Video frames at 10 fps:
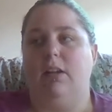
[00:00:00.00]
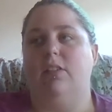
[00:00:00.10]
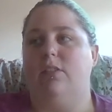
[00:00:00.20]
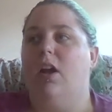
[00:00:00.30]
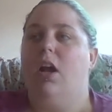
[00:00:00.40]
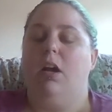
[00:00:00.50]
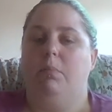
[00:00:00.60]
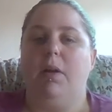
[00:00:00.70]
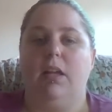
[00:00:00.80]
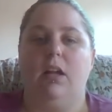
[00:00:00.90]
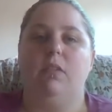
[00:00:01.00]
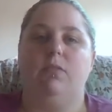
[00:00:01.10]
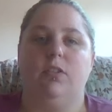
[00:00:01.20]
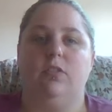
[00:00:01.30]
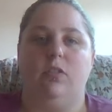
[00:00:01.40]
Because my
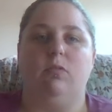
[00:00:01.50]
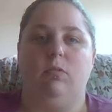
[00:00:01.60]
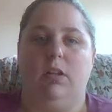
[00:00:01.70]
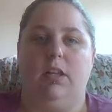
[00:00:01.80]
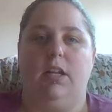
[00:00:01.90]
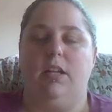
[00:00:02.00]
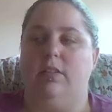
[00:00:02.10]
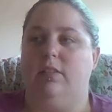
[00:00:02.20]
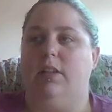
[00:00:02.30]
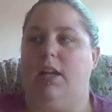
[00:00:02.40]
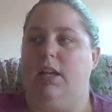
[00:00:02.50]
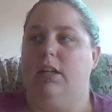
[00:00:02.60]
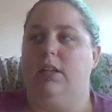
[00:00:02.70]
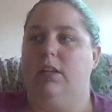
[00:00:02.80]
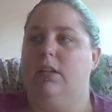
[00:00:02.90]
comfort zone really is
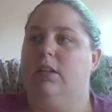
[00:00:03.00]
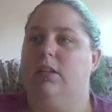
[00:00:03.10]
like,